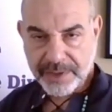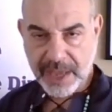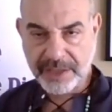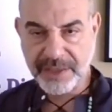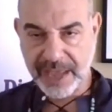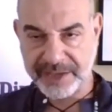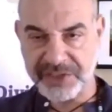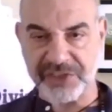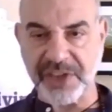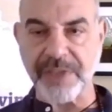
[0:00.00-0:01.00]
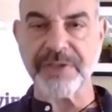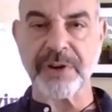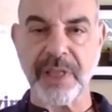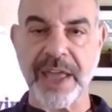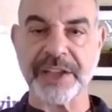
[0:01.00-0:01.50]
Then they extend
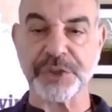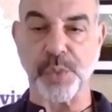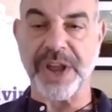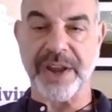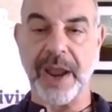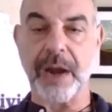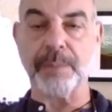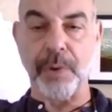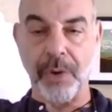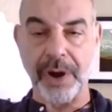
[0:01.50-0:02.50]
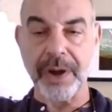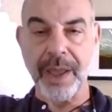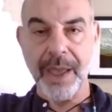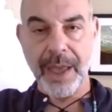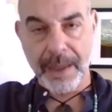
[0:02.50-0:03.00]
their legs when airborne,
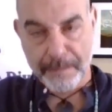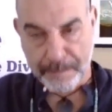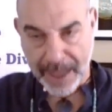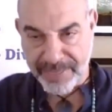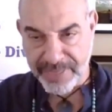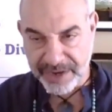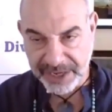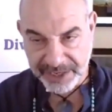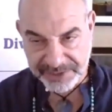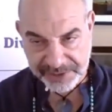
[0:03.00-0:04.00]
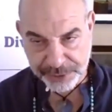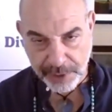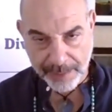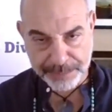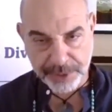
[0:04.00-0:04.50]
bend the knees and
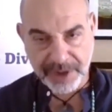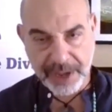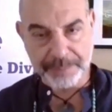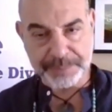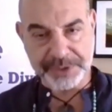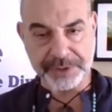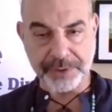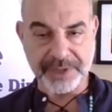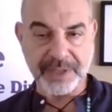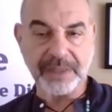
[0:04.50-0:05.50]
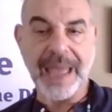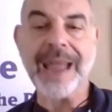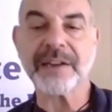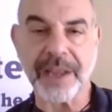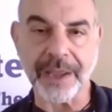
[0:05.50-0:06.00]
drop their hips during the
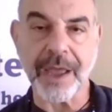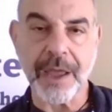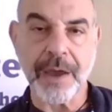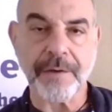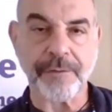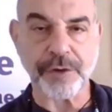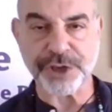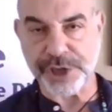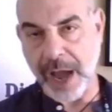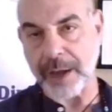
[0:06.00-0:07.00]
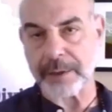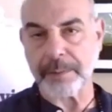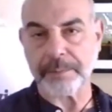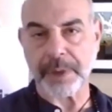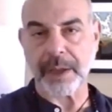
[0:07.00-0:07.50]
landing for shock
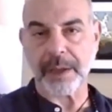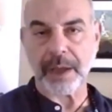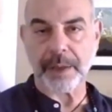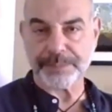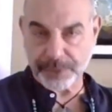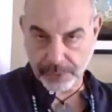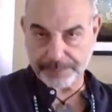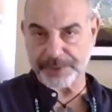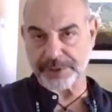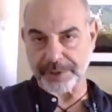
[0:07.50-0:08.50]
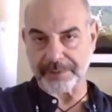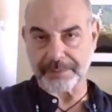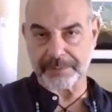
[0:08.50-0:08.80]
absorption.